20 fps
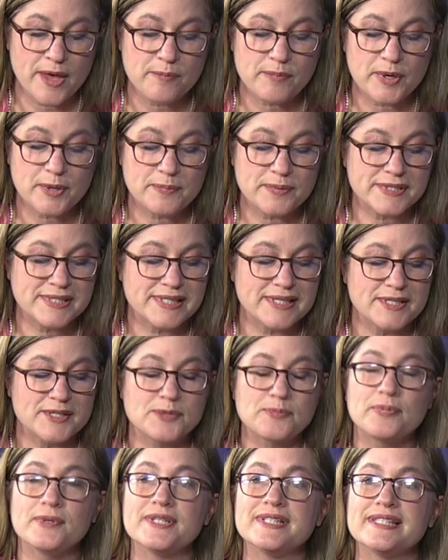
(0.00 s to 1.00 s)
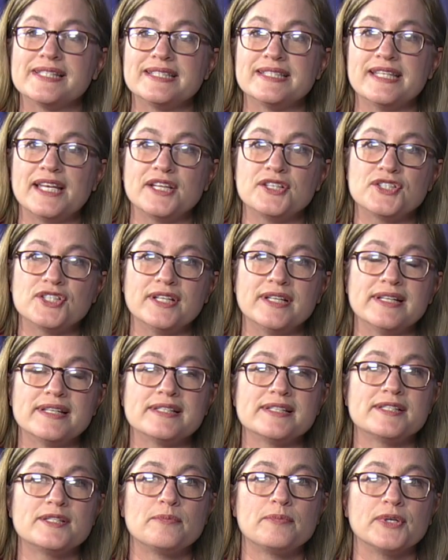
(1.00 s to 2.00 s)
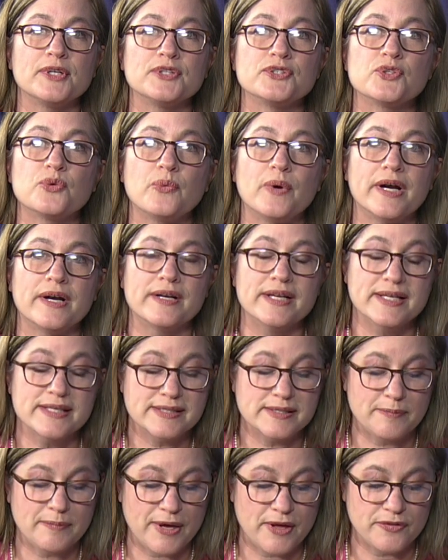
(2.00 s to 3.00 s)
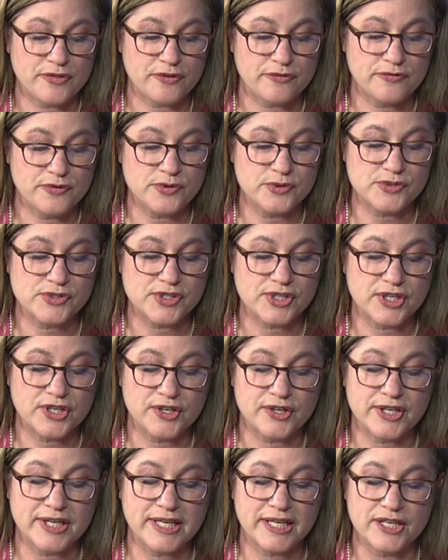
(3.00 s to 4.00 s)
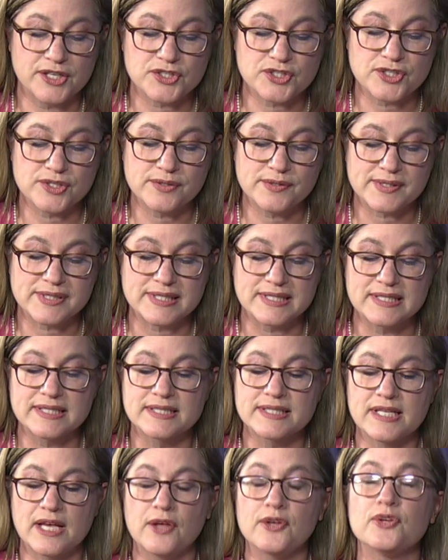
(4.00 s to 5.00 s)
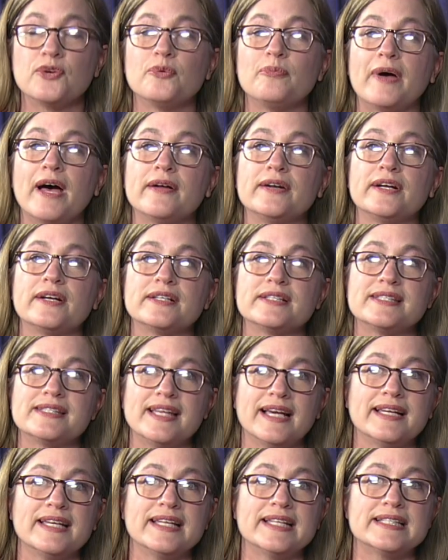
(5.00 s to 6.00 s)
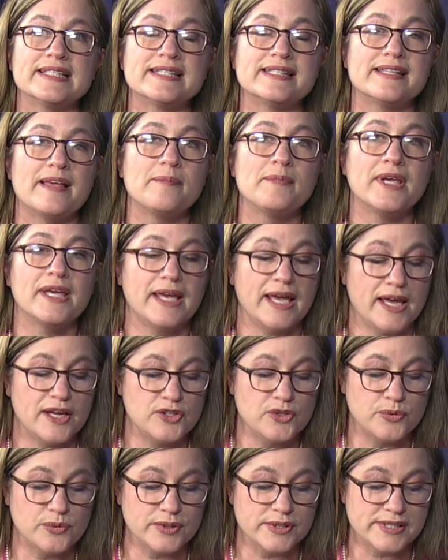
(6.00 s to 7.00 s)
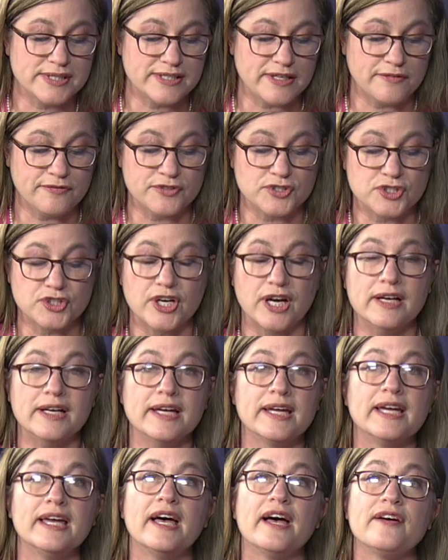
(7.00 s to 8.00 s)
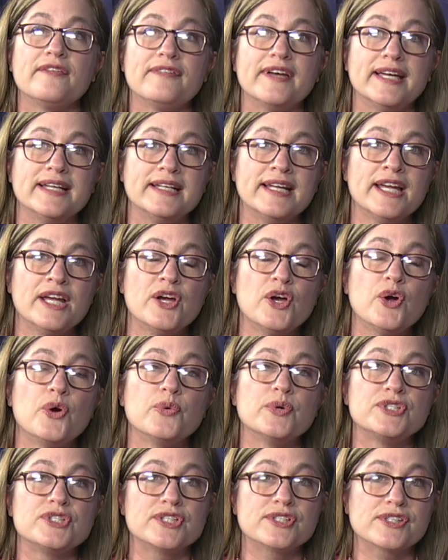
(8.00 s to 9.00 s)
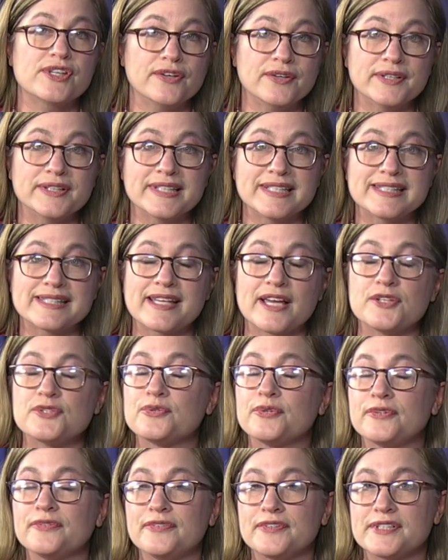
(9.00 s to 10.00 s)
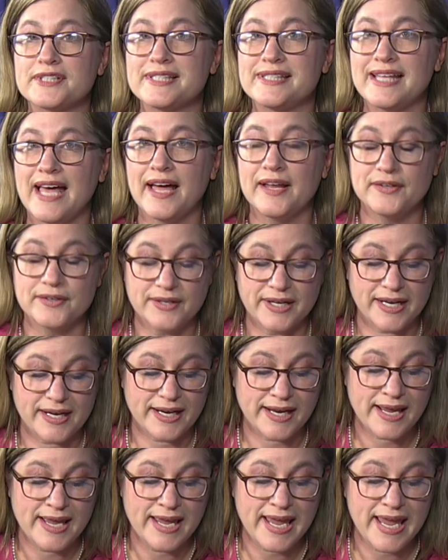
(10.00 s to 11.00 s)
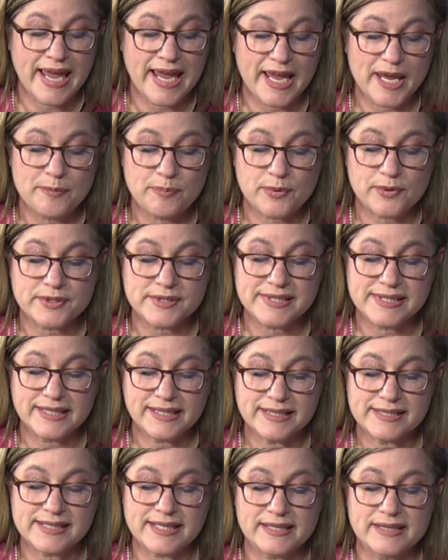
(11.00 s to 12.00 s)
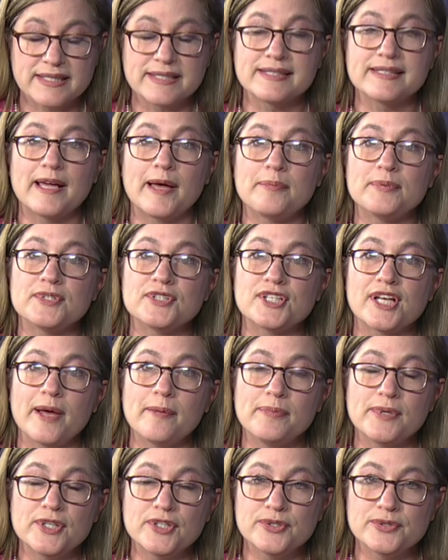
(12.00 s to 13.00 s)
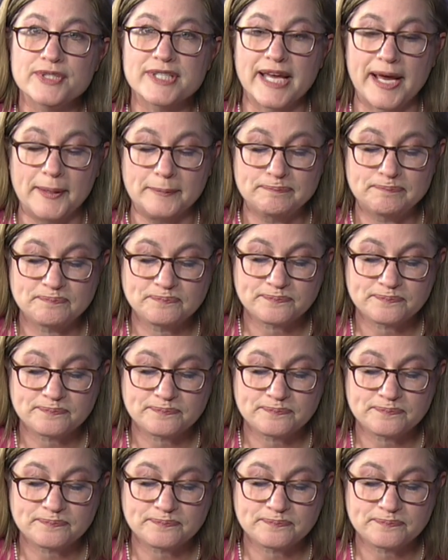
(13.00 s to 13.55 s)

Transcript: Purpose of this presentation is to build awareness about the food security issues and tell you about our second semi-annual Stuff a Truck event, which is currently scheduled for Saturday, April 6th at the Stop and Shop in Newtown.